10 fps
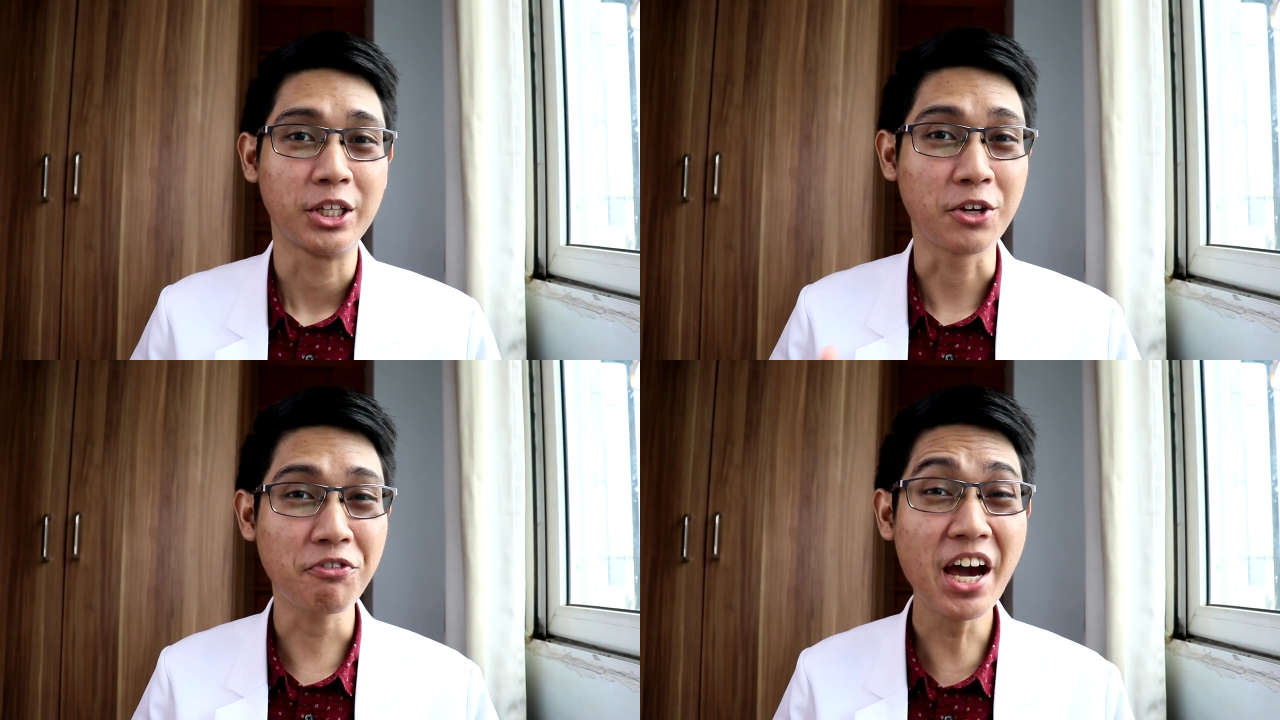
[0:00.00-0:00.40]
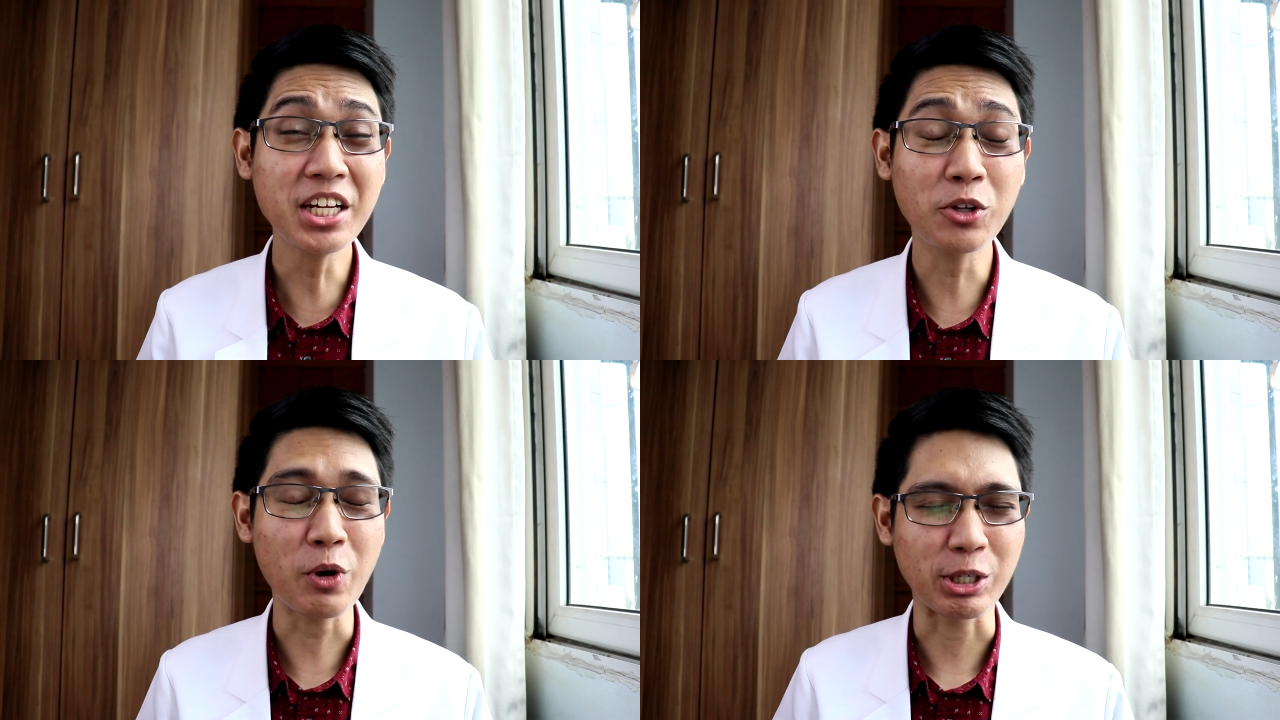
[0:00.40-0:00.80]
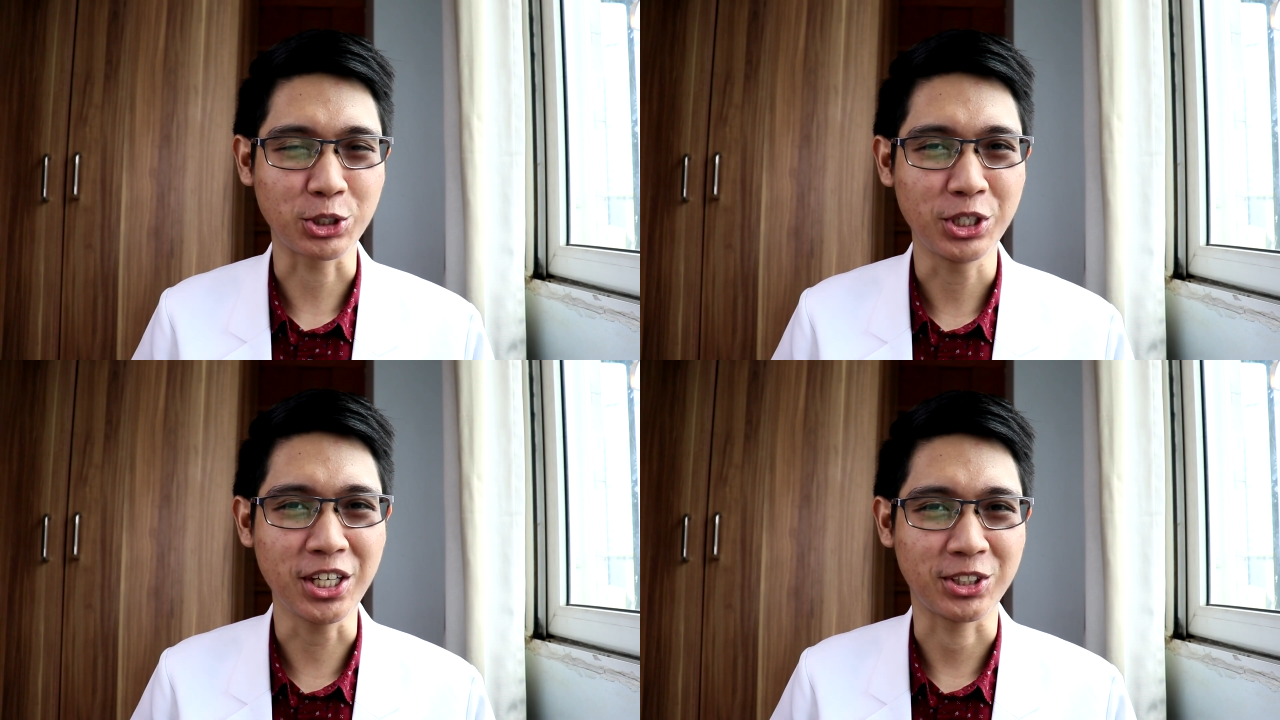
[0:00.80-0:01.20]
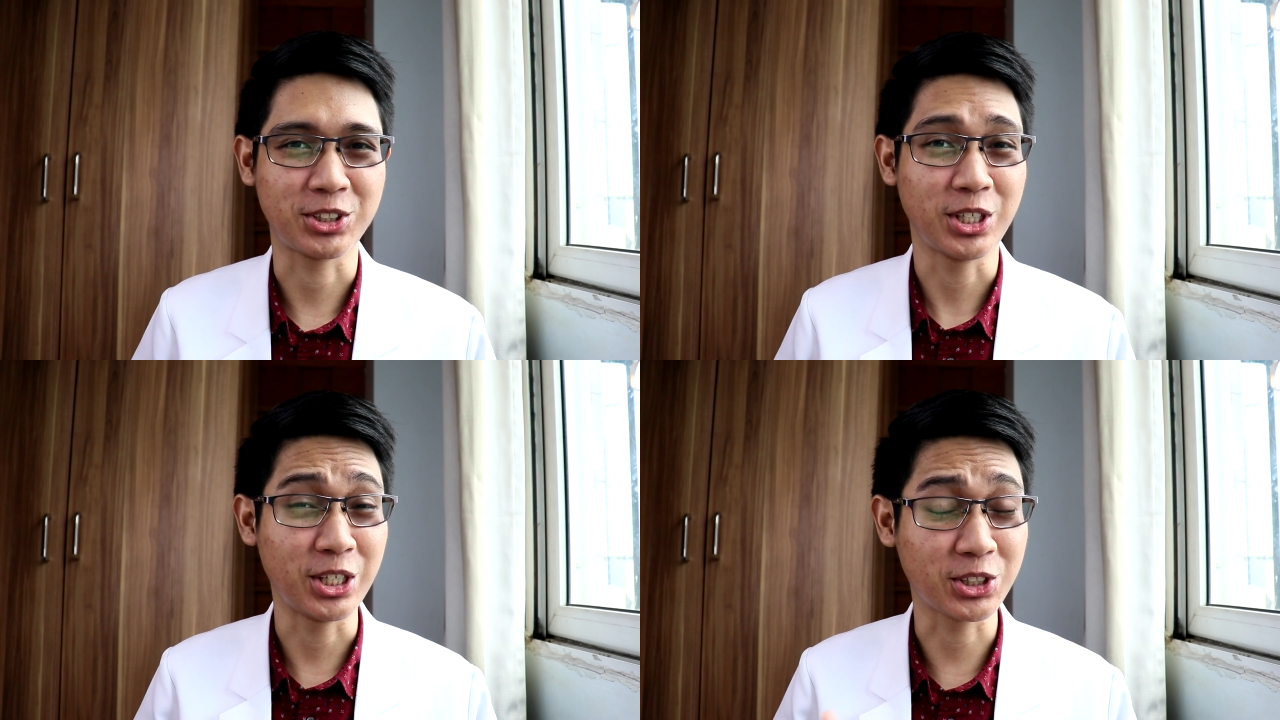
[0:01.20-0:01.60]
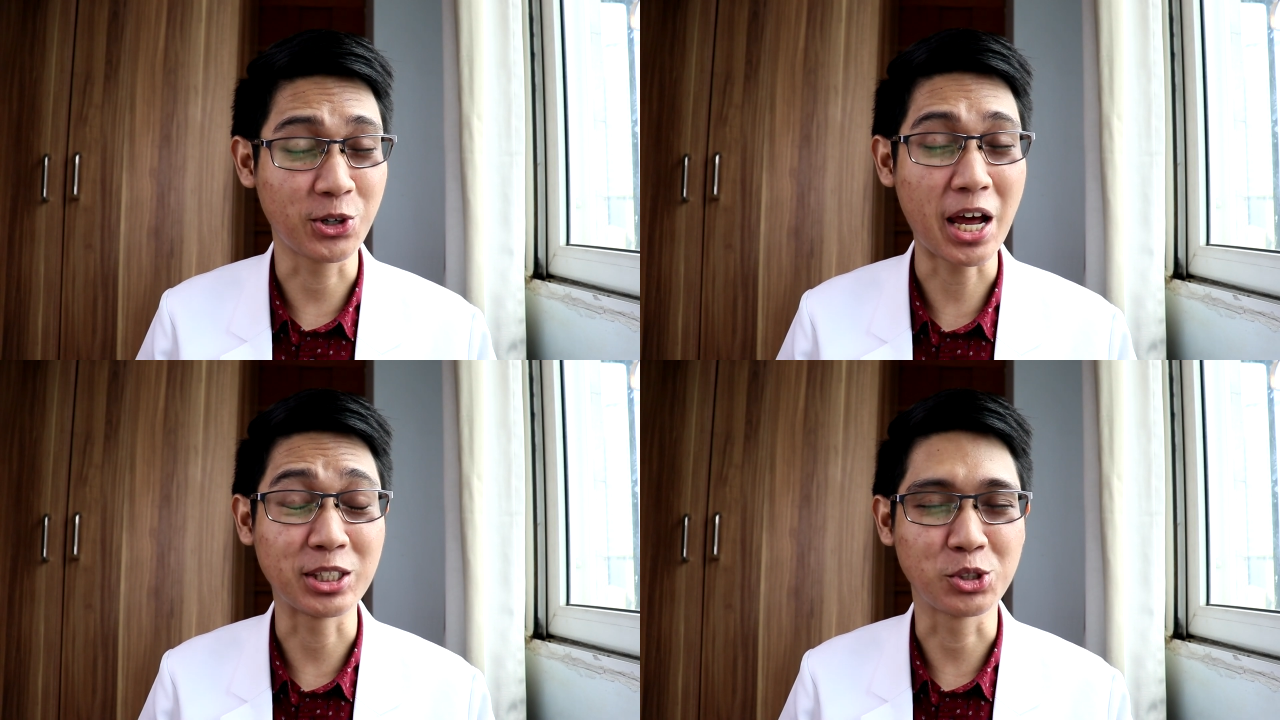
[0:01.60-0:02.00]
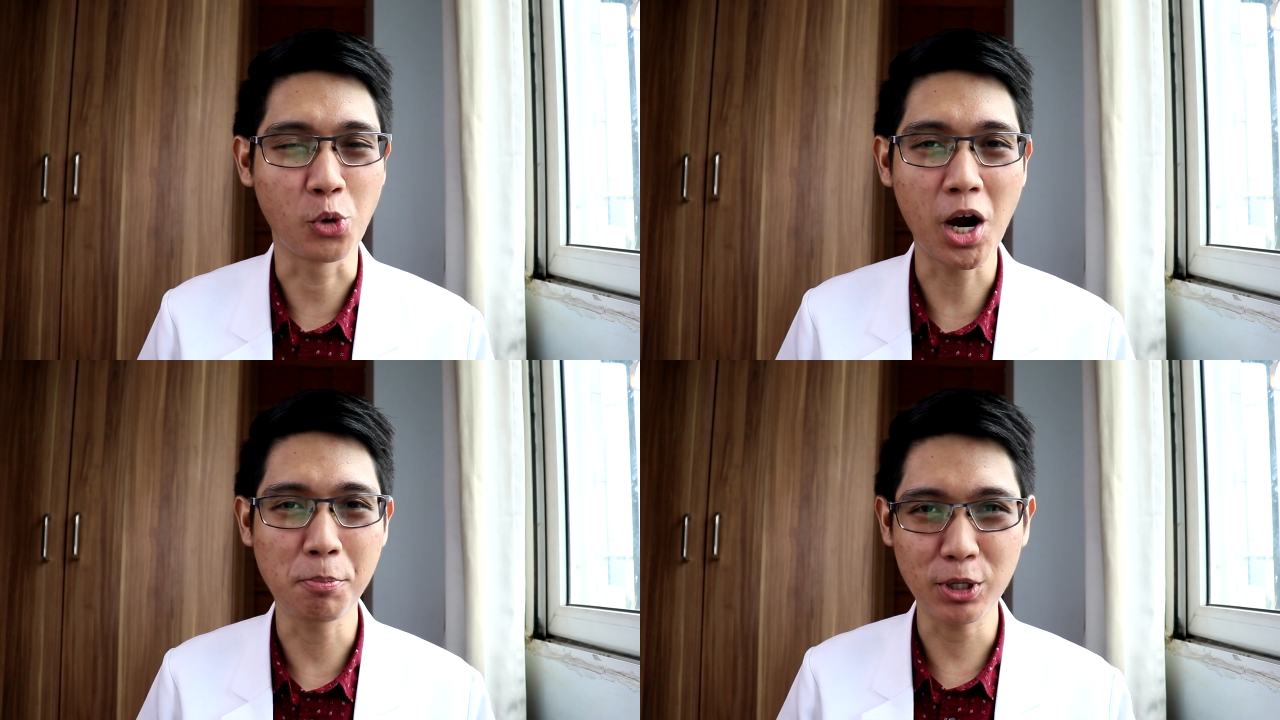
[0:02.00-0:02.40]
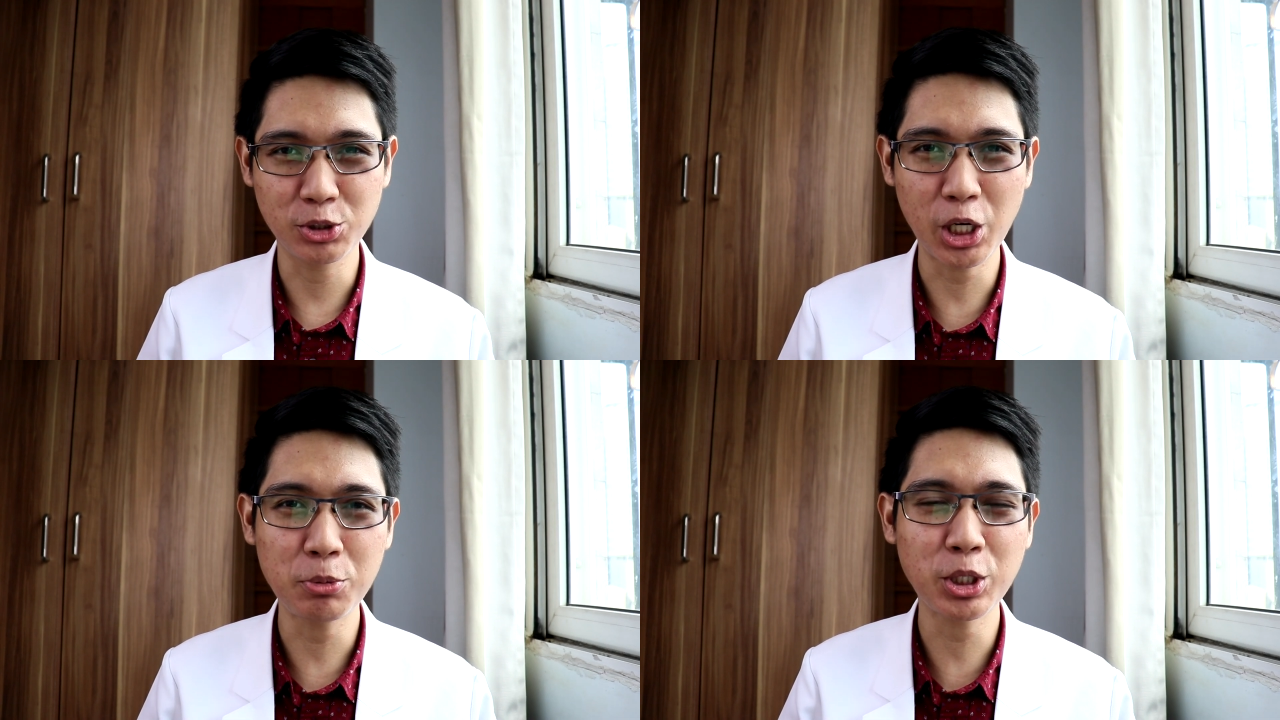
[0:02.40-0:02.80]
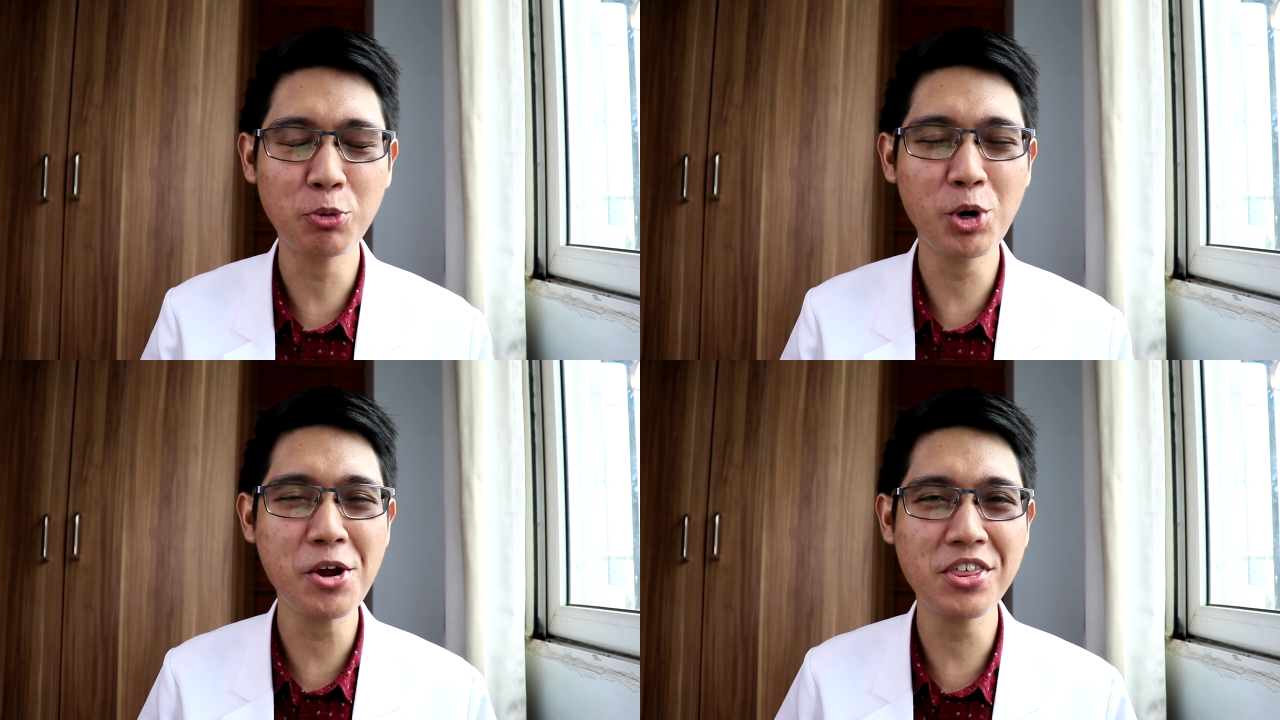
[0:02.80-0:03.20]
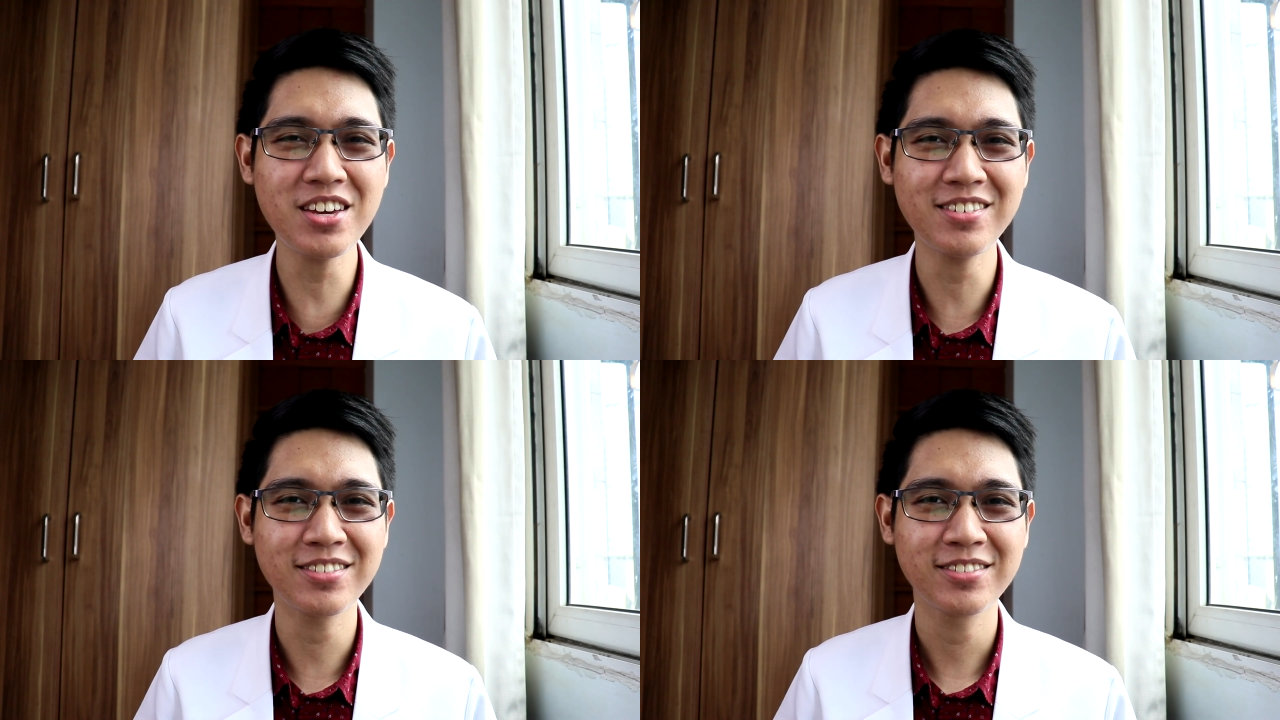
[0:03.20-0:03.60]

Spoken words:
The final question is Grand Soir prescription worthy?